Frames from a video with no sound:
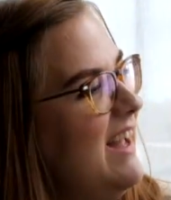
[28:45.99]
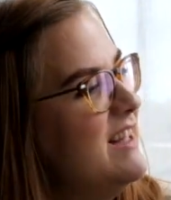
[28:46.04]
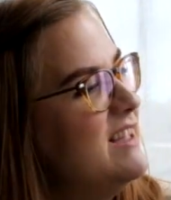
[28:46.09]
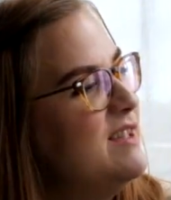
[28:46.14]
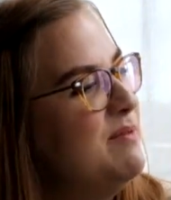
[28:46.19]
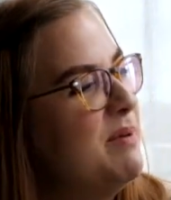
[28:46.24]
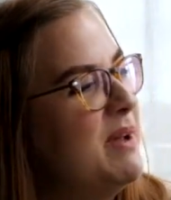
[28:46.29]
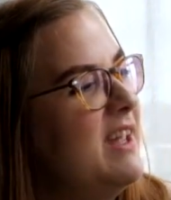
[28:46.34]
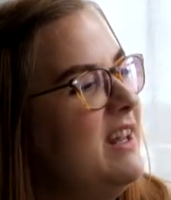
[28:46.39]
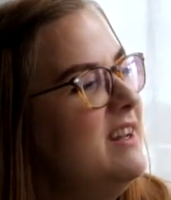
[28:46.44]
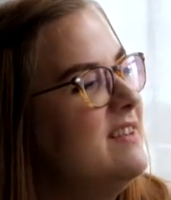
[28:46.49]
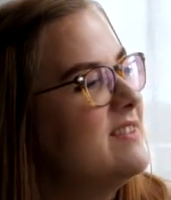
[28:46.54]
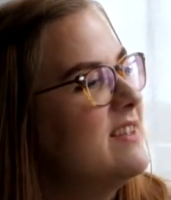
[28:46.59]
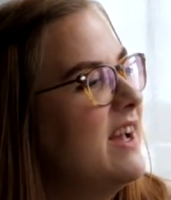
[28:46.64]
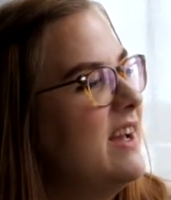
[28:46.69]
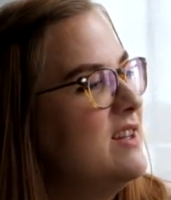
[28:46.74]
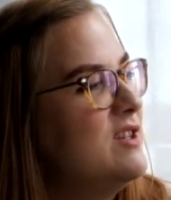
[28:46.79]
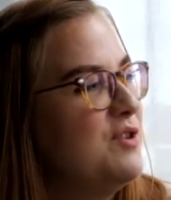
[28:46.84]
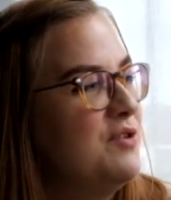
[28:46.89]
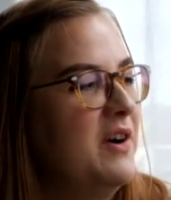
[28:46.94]
it's The Beginner's
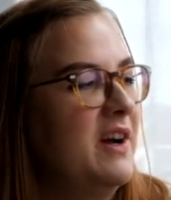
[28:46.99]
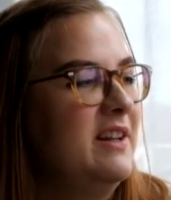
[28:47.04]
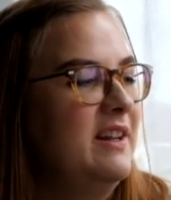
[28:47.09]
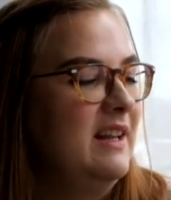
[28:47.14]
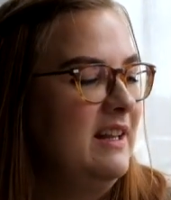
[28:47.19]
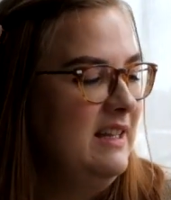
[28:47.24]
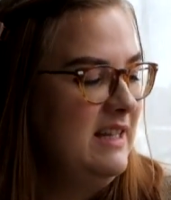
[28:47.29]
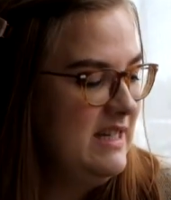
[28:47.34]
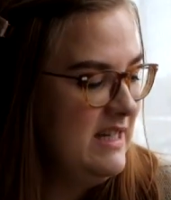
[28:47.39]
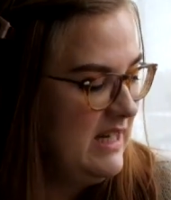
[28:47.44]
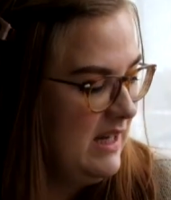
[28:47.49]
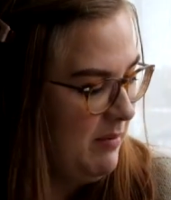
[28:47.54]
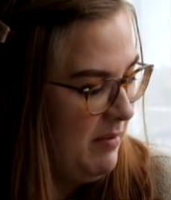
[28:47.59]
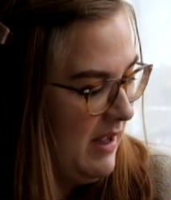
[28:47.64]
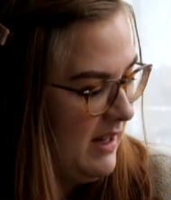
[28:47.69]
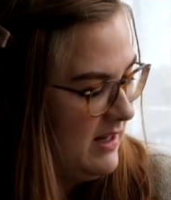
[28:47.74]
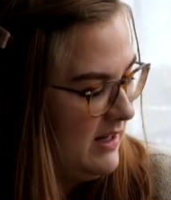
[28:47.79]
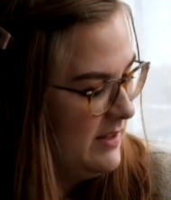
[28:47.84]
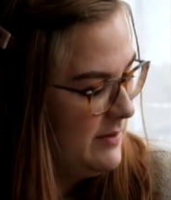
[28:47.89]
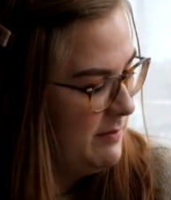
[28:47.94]
Guide to Writing Knitting
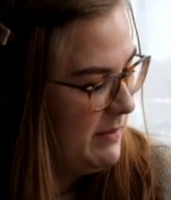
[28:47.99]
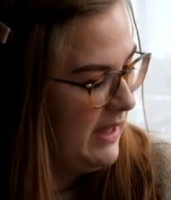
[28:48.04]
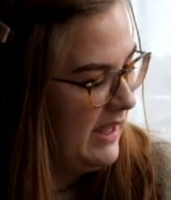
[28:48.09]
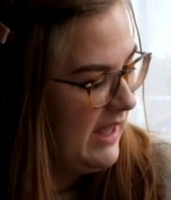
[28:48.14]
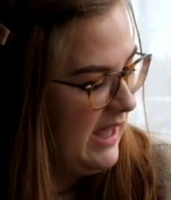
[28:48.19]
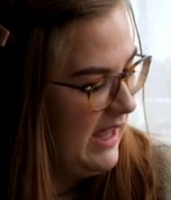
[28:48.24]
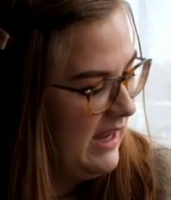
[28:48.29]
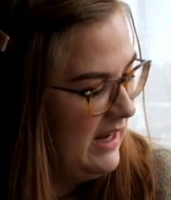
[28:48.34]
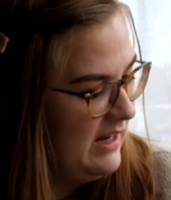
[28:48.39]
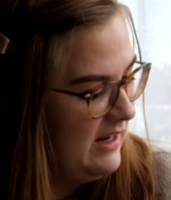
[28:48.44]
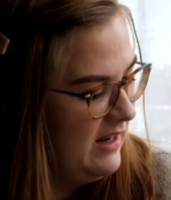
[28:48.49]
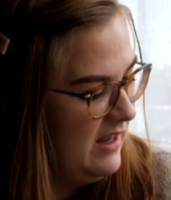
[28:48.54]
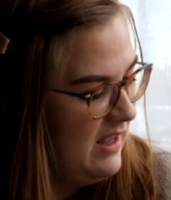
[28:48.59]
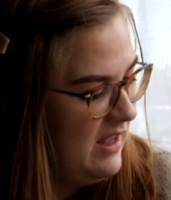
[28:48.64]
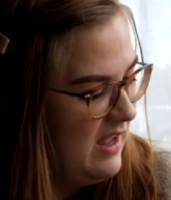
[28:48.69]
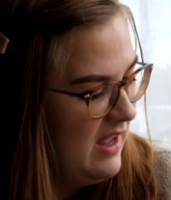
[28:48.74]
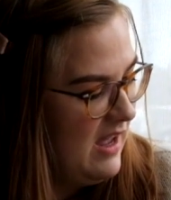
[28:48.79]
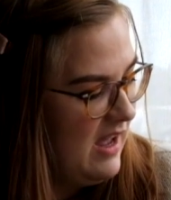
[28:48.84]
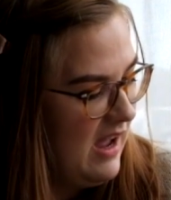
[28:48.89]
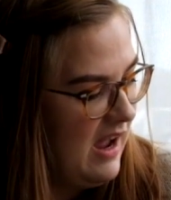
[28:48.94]
Patterns by Kate
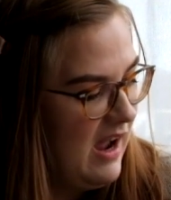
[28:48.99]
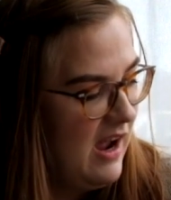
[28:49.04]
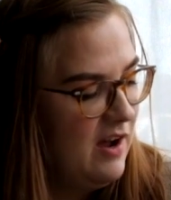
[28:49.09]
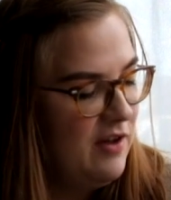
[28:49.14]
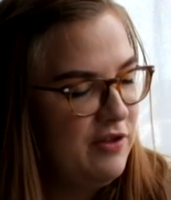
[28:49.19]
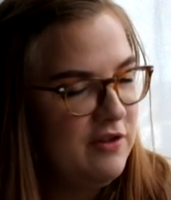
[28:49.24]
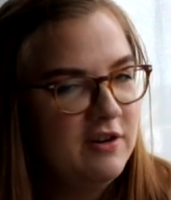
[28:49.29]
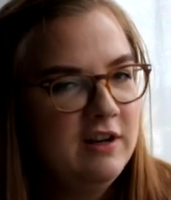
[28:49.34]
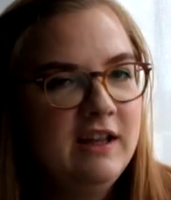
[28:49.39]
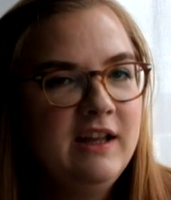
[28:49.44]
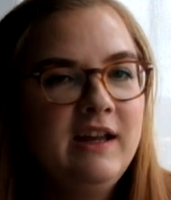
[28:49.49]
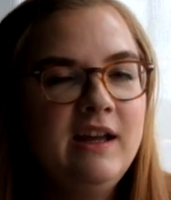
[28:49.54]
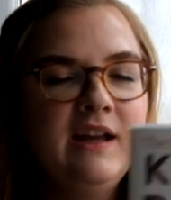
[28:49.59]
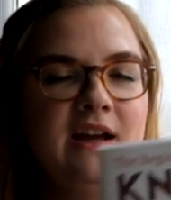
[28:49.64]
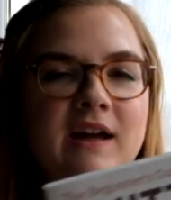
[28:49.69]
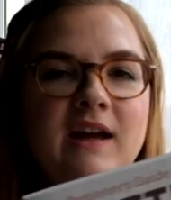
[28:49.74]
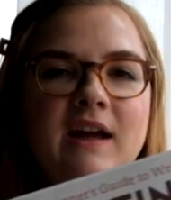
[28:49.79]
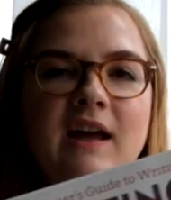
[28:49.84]
Atherley.